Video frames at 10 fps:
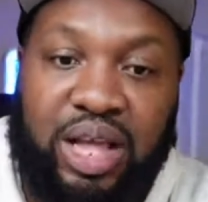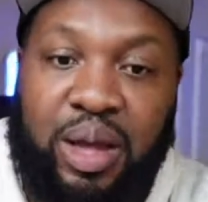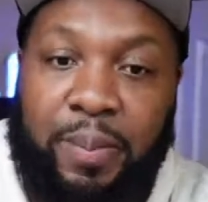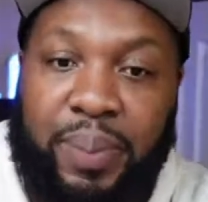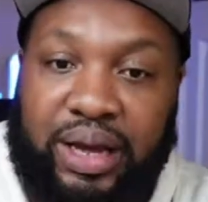
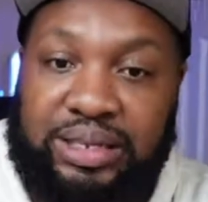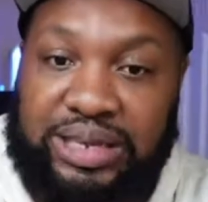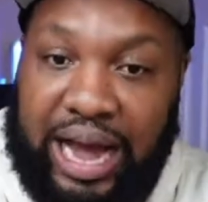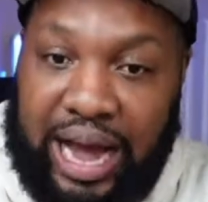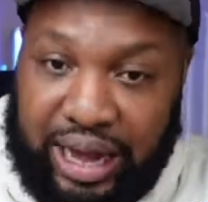pick a
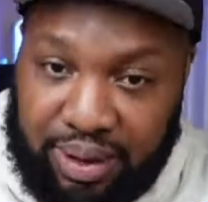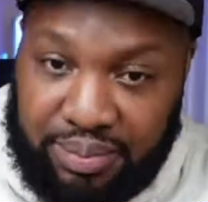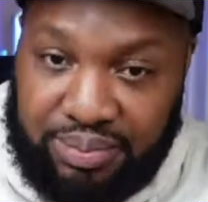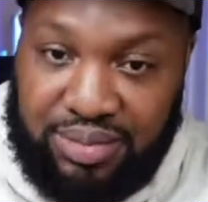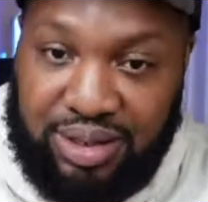time,
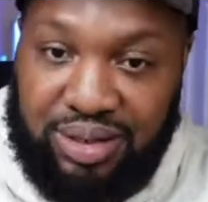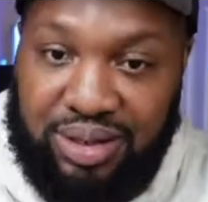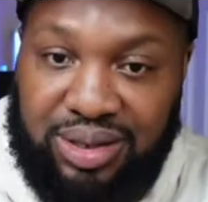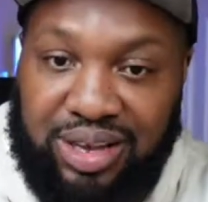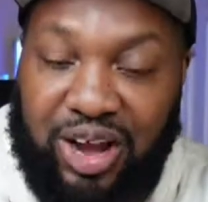
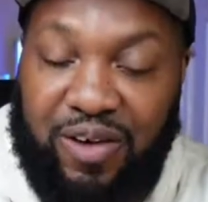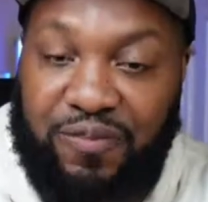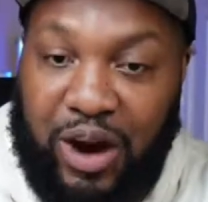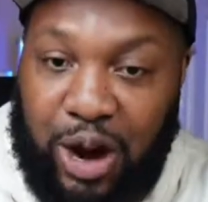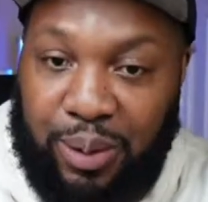
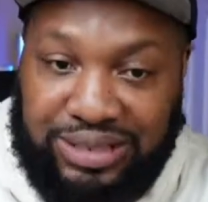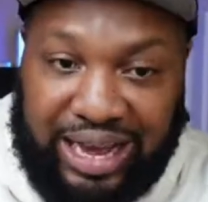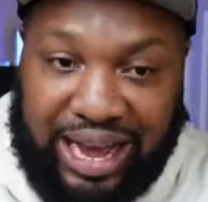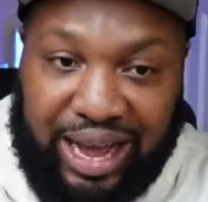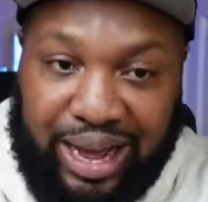confirm the
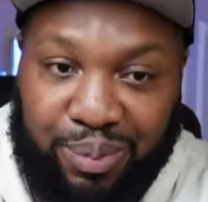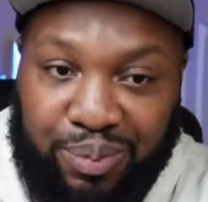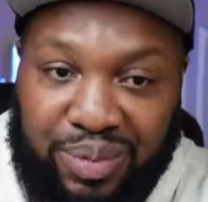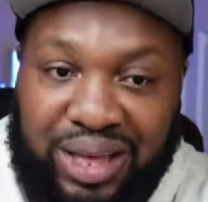time,